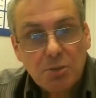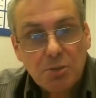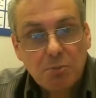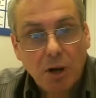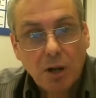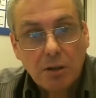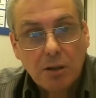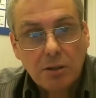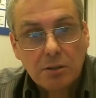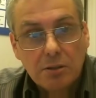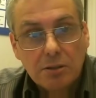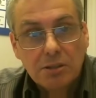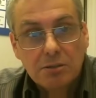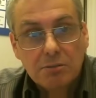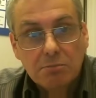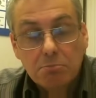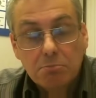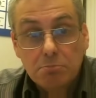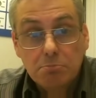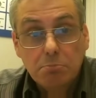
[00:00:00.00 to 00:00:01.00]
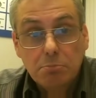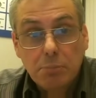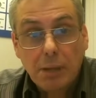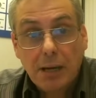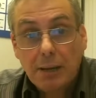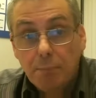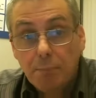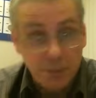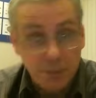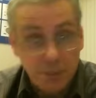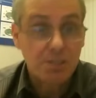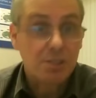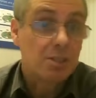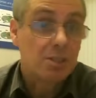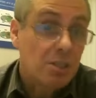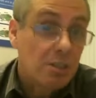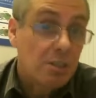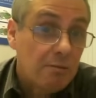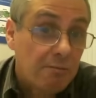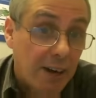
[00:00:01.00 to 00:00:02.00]
models, and
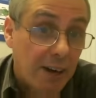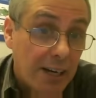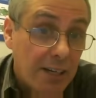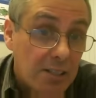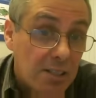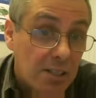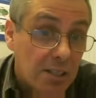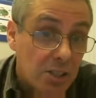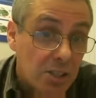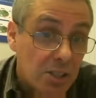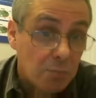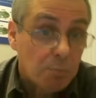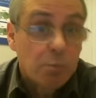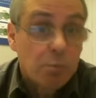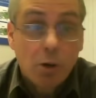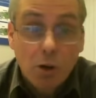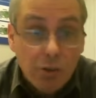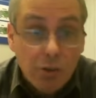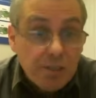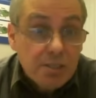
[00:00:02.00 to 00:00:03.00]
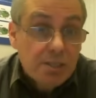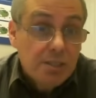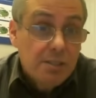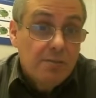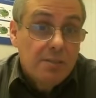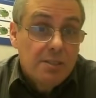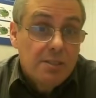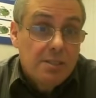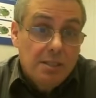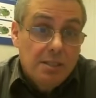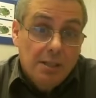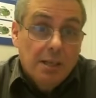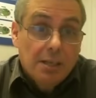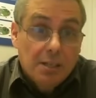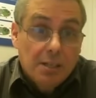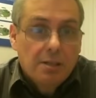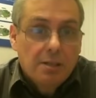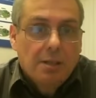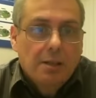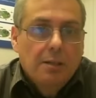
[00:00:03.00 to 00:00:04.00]
business advantage and productivity.
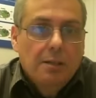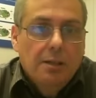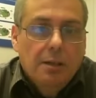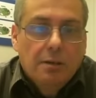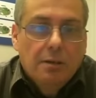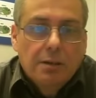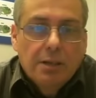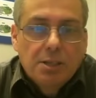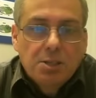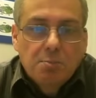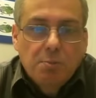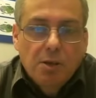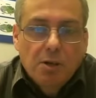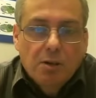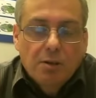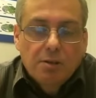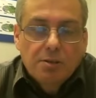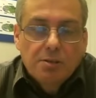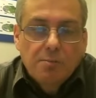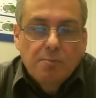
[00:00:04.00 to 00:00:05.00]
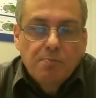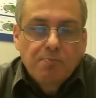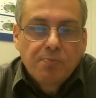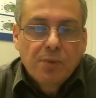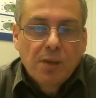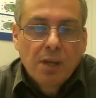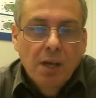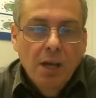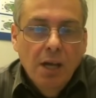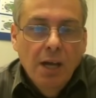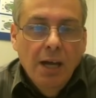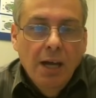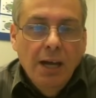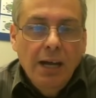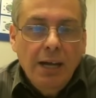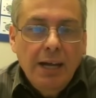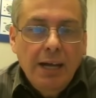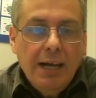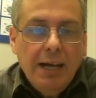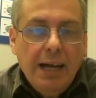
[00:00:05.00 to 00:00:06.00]
Let's be honest. Mm-hmm.
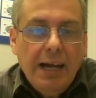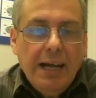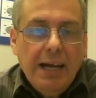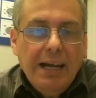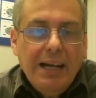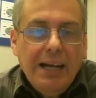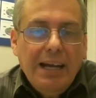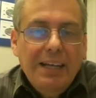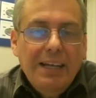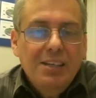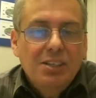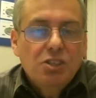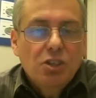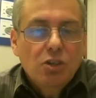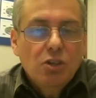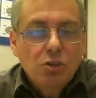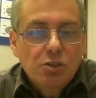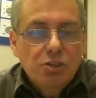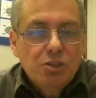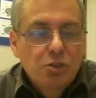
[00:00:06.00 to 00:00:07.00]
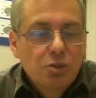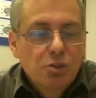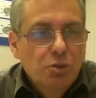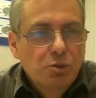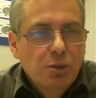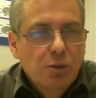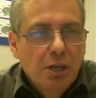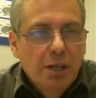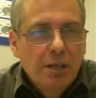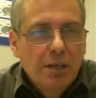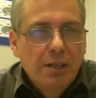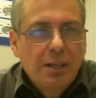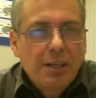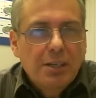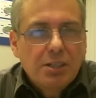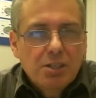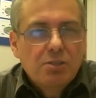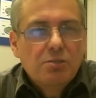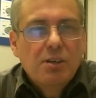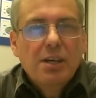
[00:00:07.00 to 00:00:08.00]
And
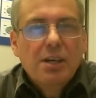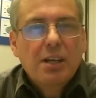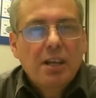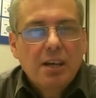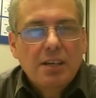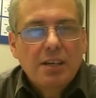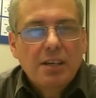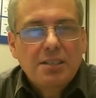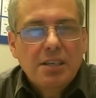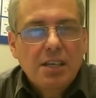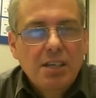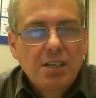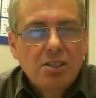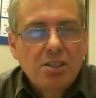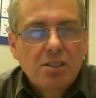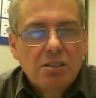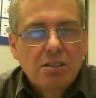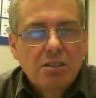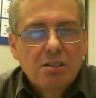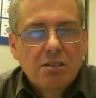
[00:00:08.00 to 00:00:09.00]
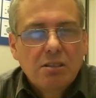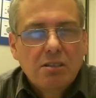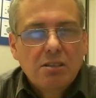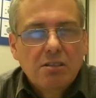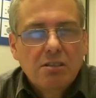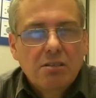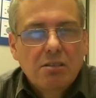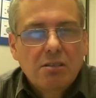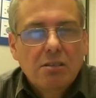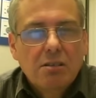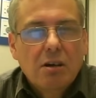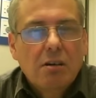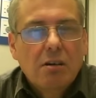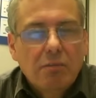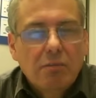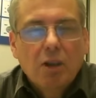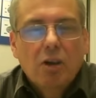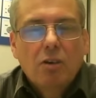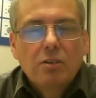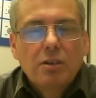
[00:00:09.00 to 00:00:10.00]
there's a realization
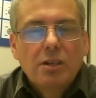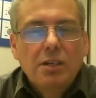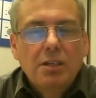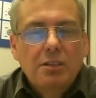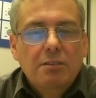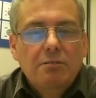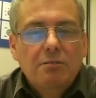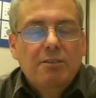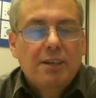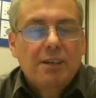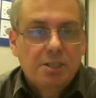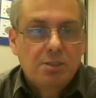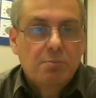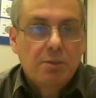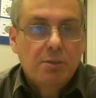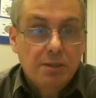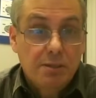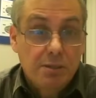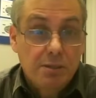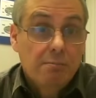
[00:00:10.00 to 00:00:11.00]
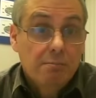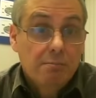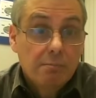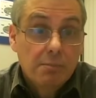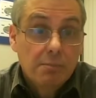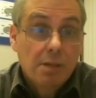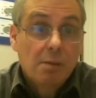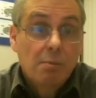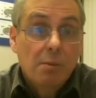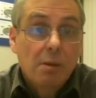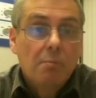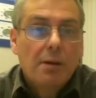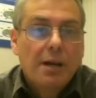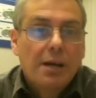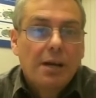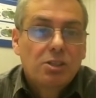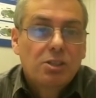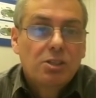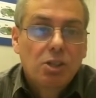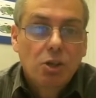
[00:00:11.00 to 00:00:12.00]
of long needed flexibility. Coming
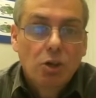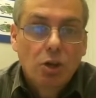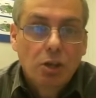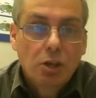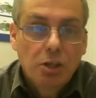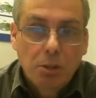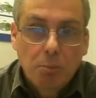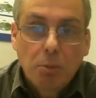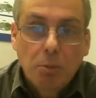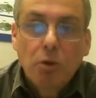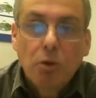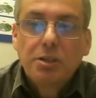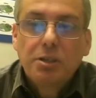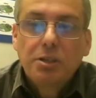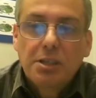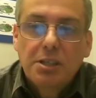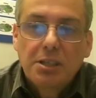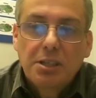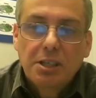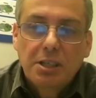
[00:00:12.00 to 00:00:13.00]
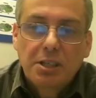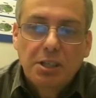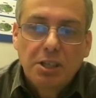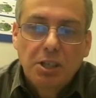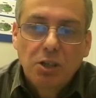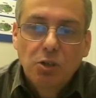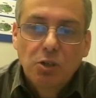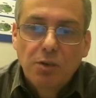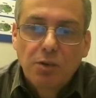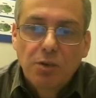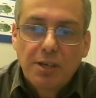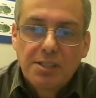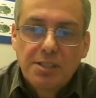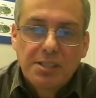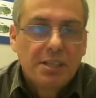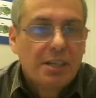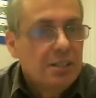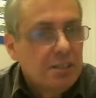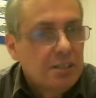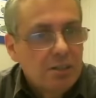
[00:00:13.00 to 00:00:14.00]
back to you at the point that you
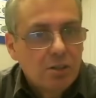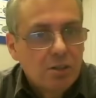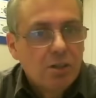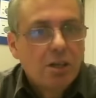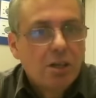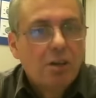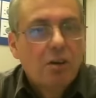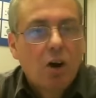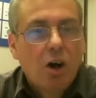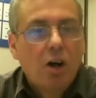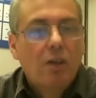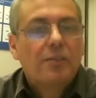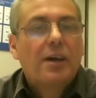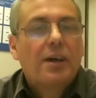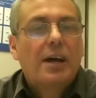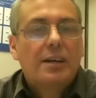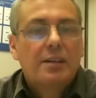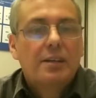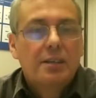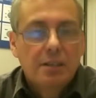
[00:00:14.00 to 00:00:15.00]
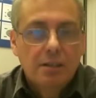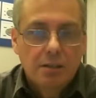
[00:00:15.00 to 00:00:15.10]
resonated earlier on, Dan,